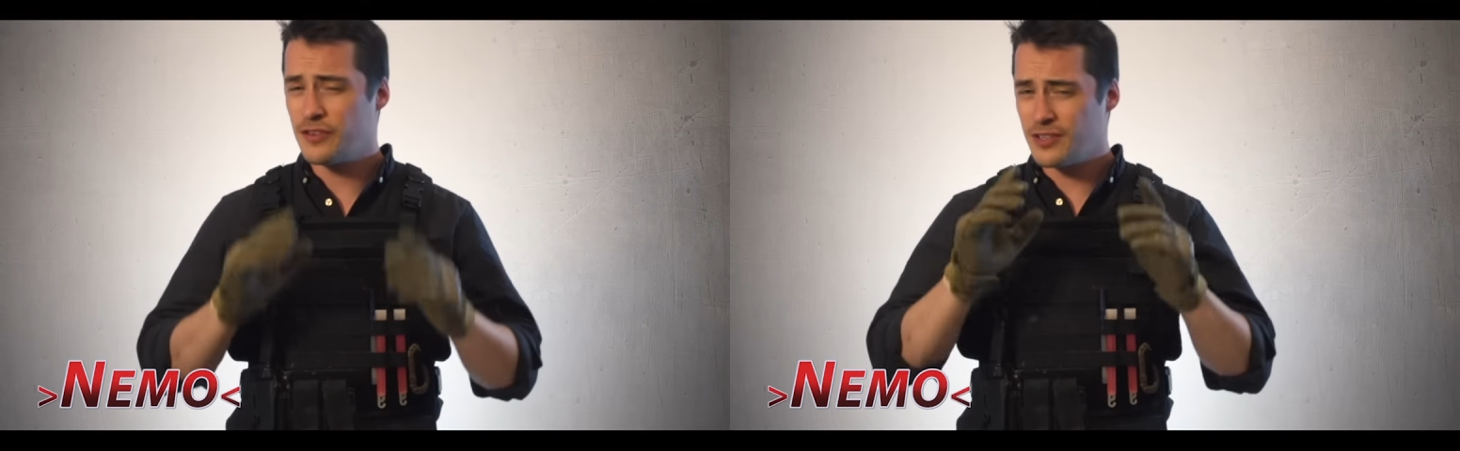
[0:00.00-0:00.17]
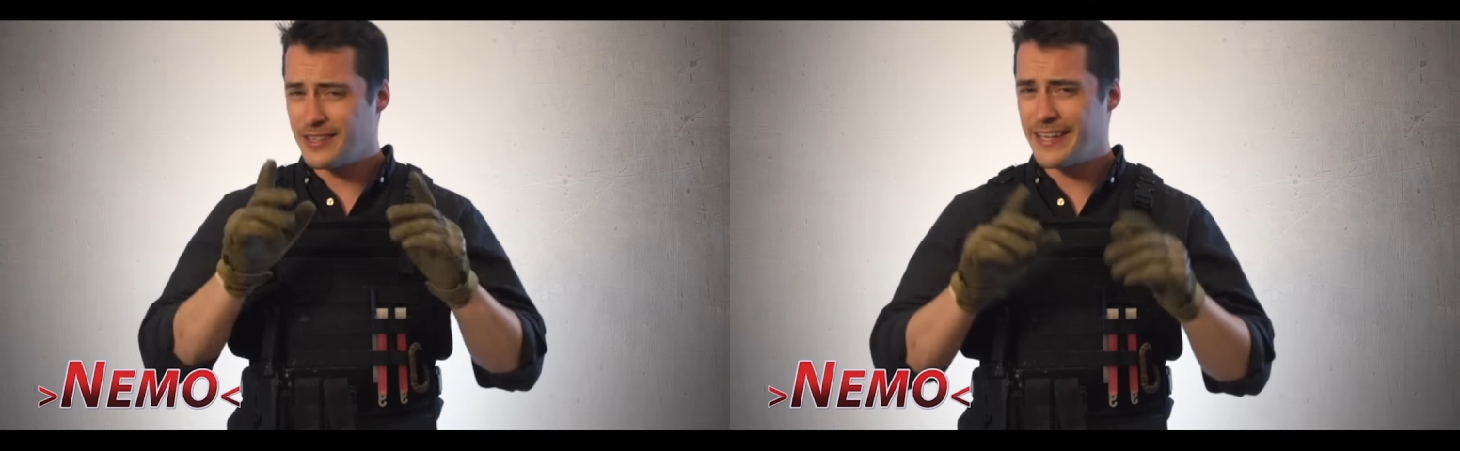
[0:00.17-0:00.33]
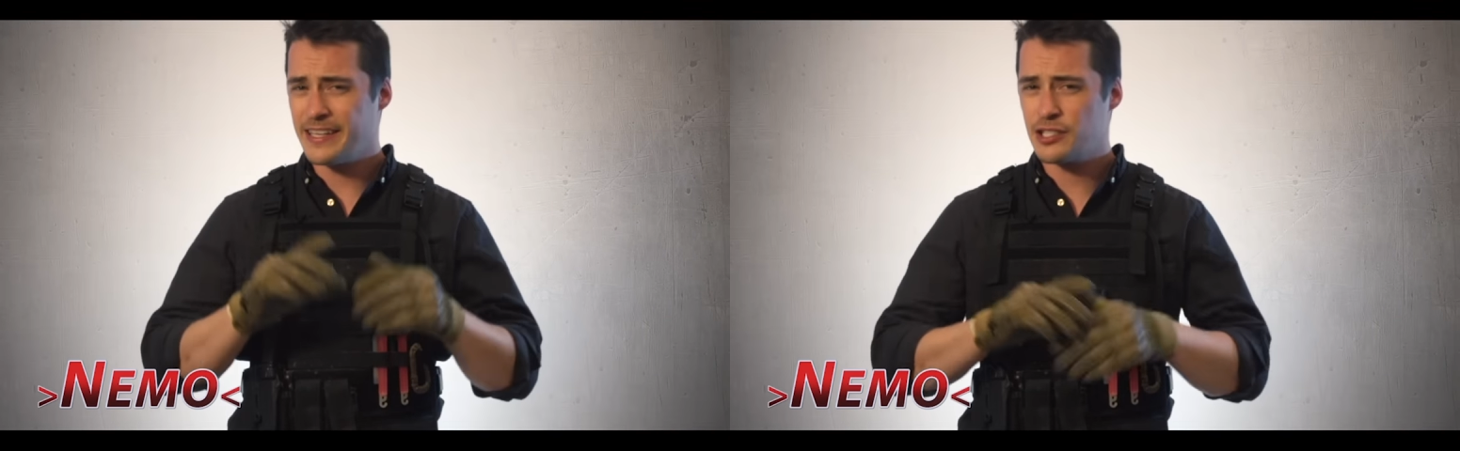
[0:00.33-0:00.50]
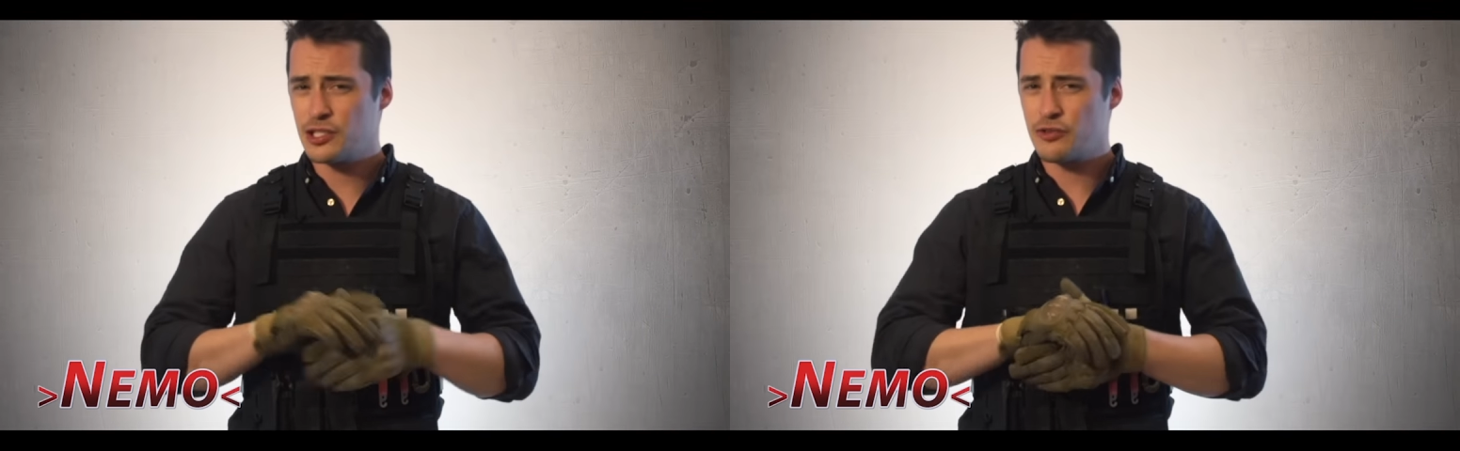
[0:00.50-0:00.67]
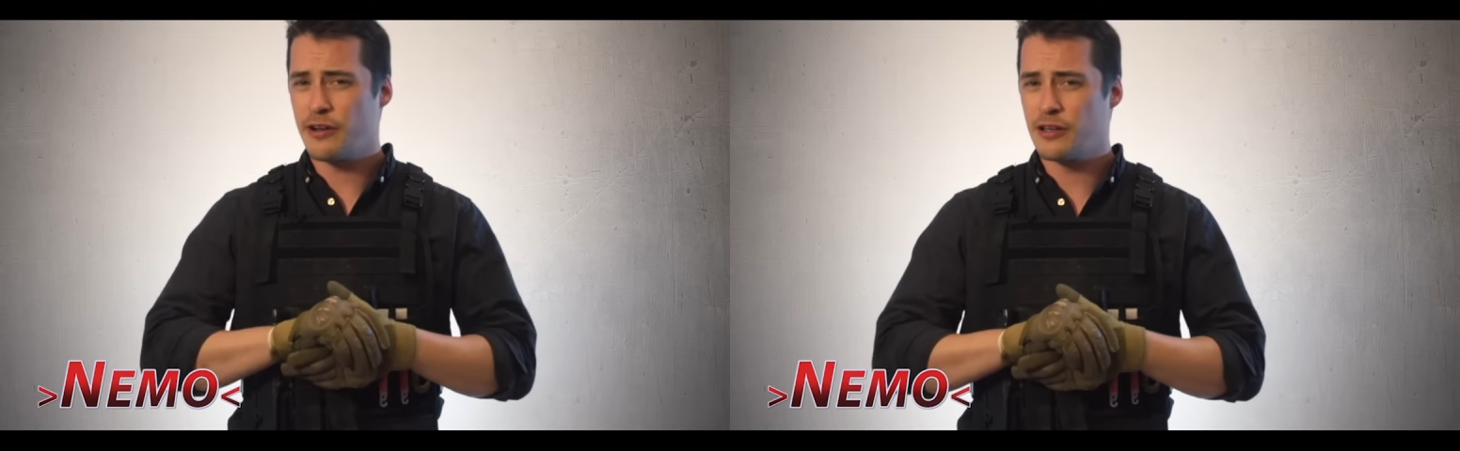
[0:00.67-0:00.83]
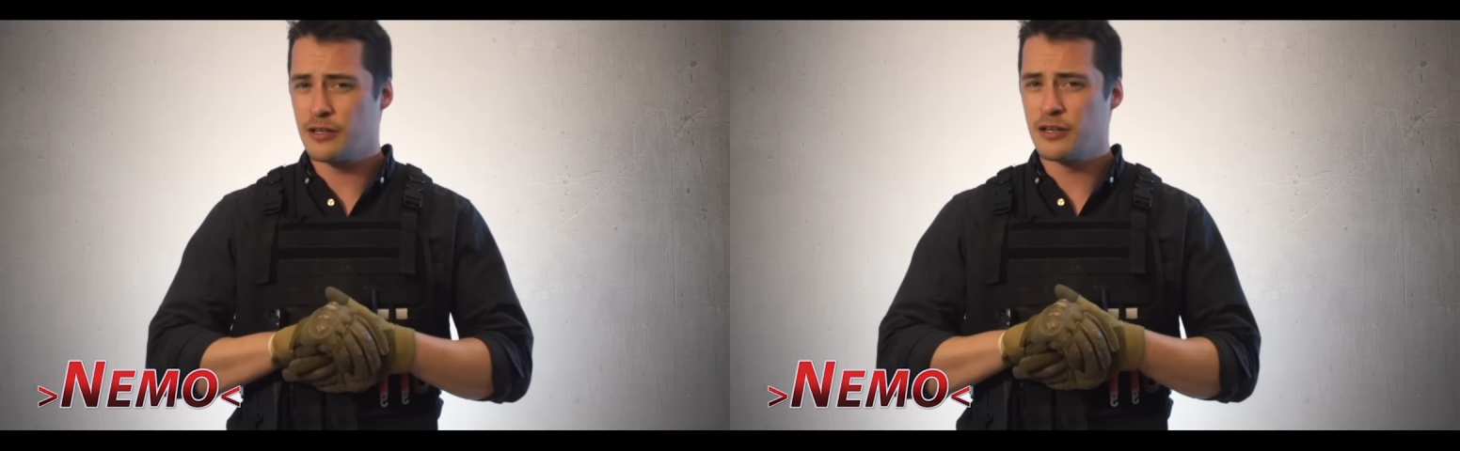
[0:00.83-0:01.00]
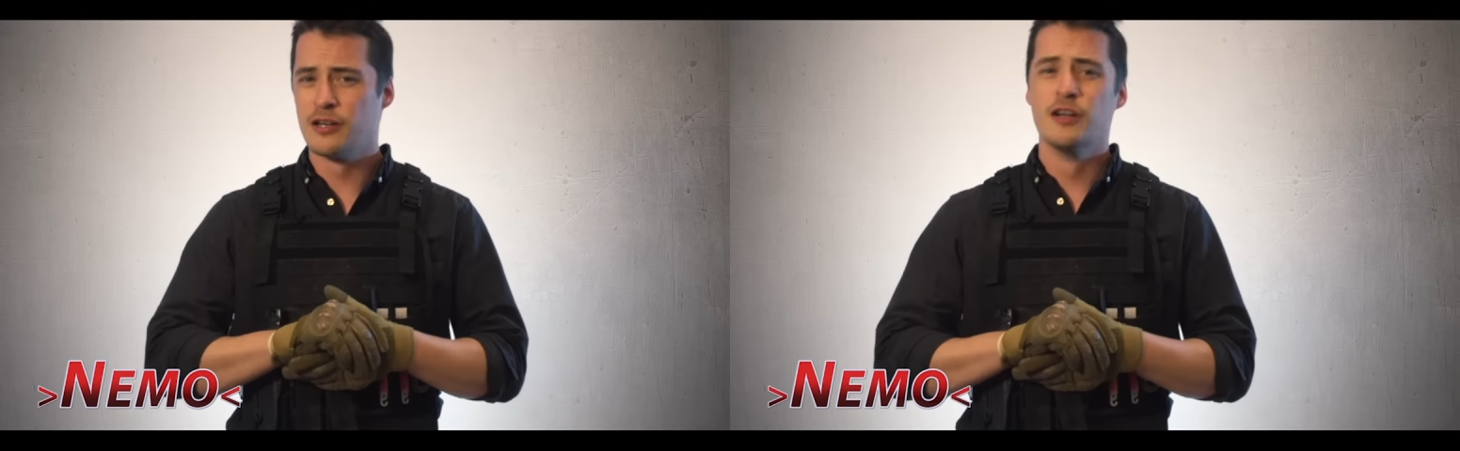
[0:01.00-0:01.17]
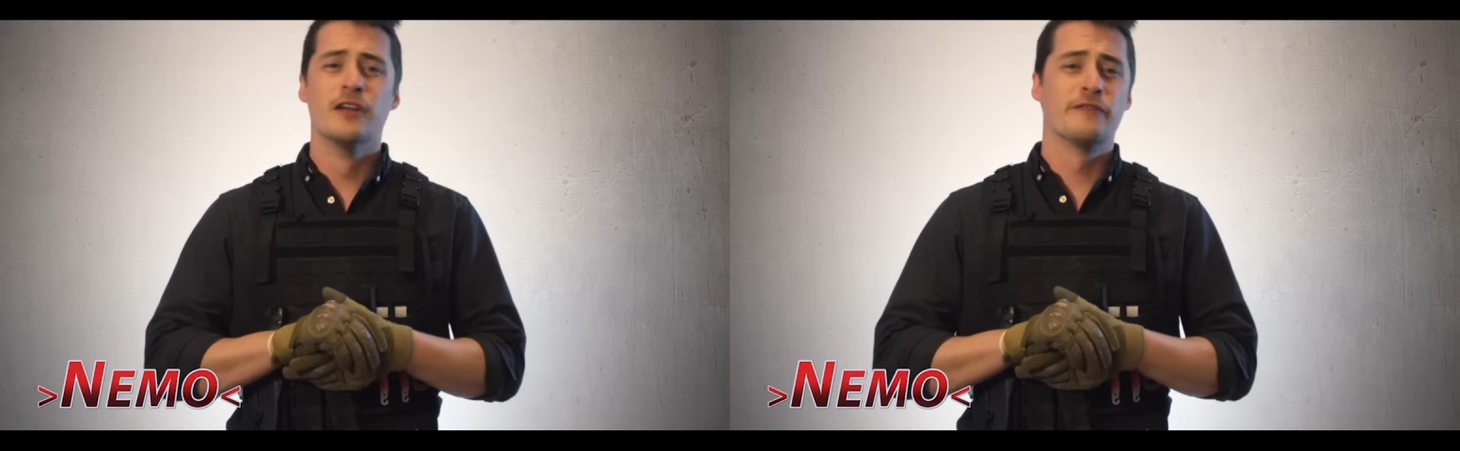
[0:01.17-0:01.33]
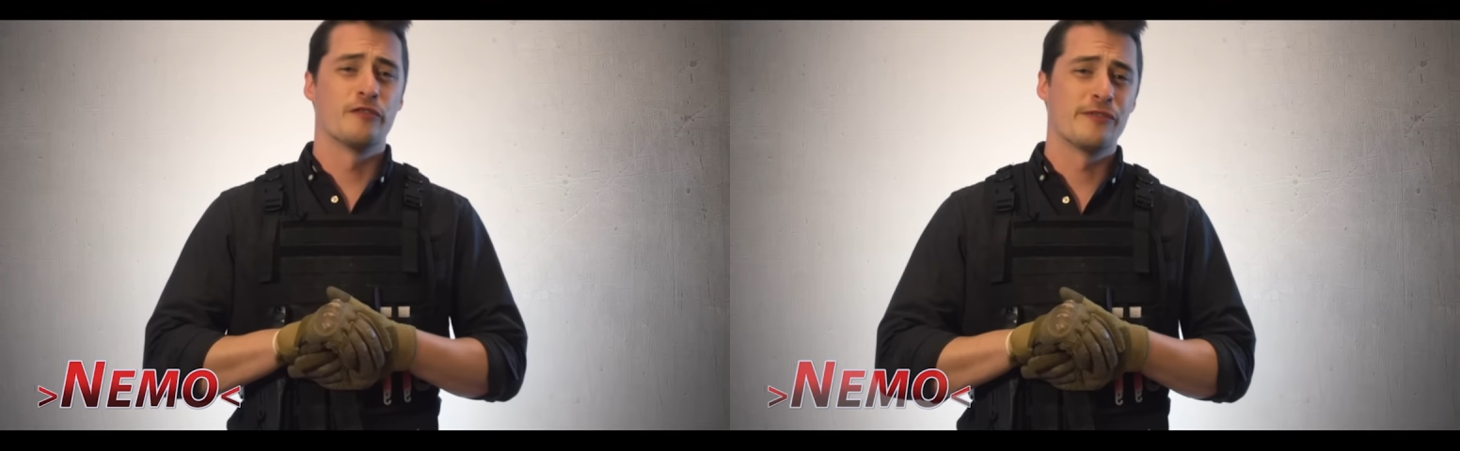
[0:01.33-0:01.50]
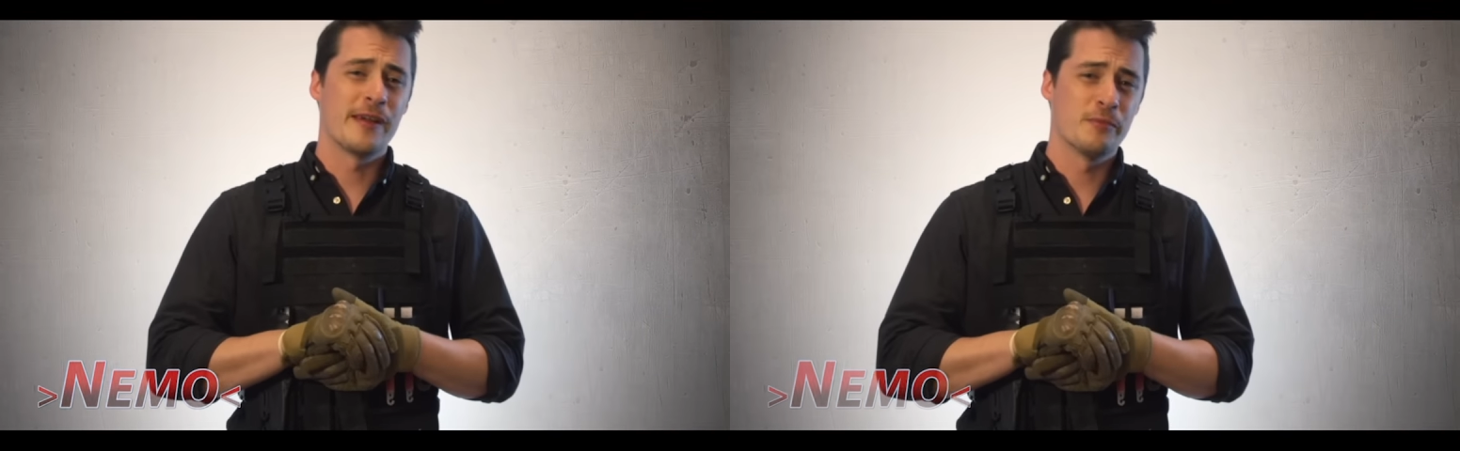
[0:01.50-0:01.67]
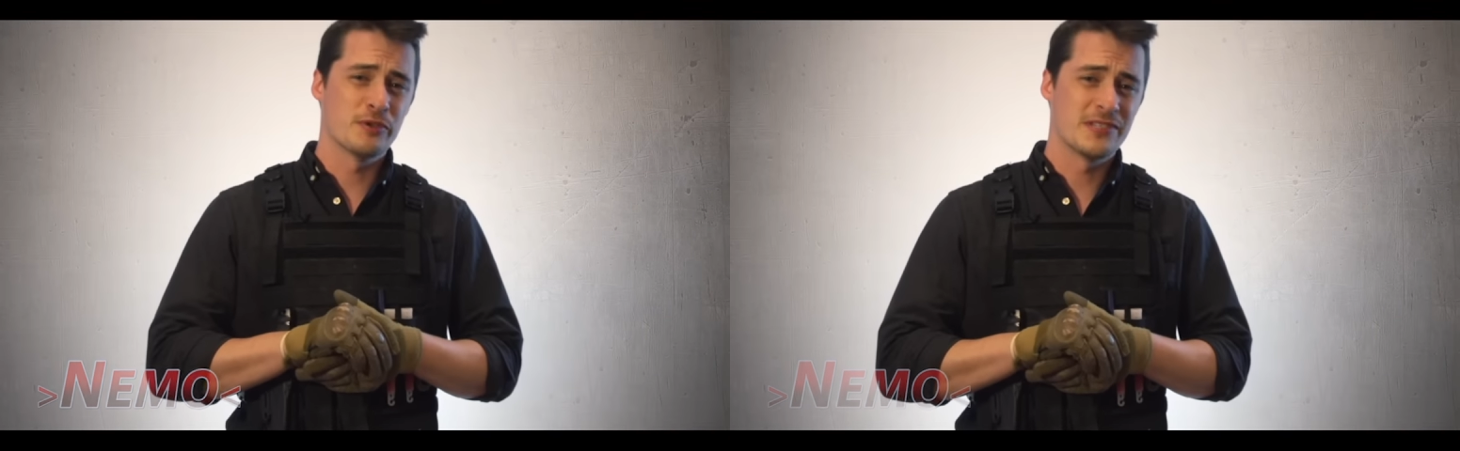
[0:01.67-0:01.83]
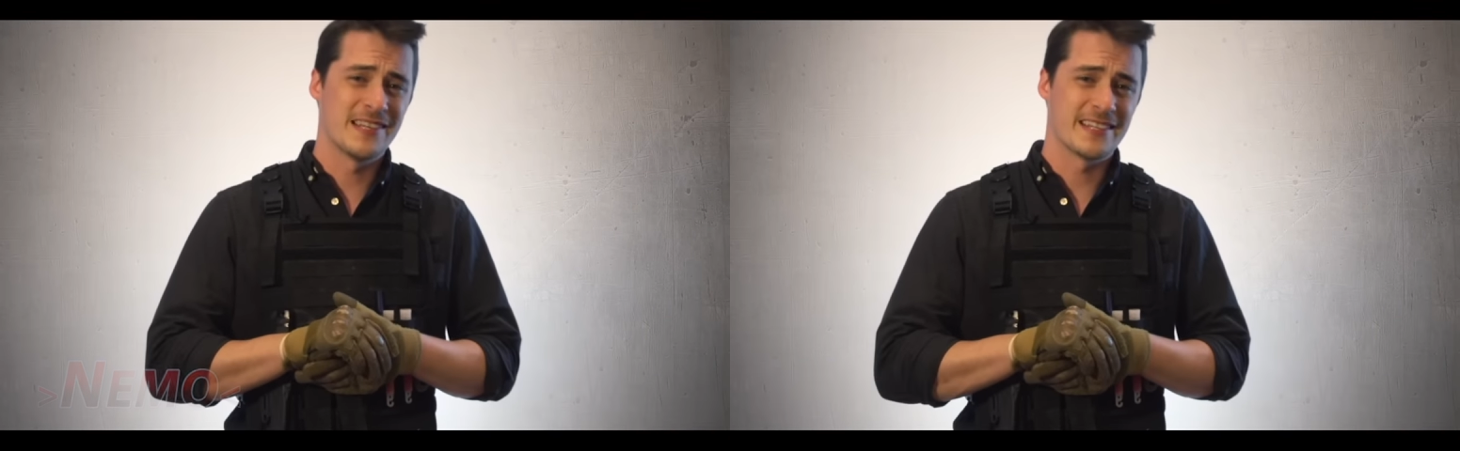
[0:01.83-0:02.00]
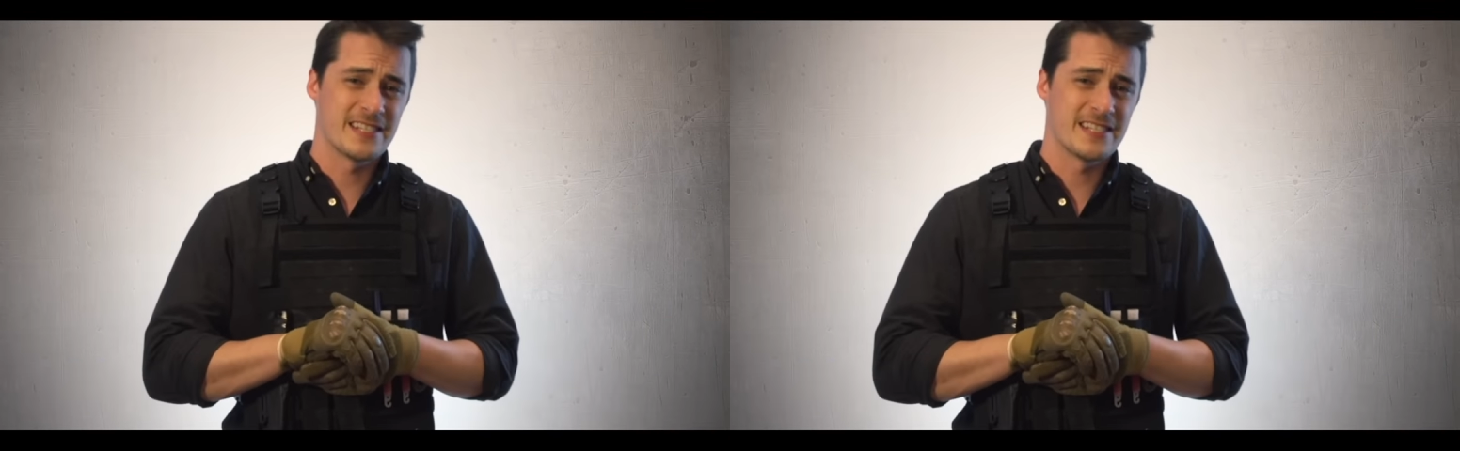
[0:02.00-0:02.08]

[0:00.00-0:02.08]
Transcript: the latest trailer for Rainbow Six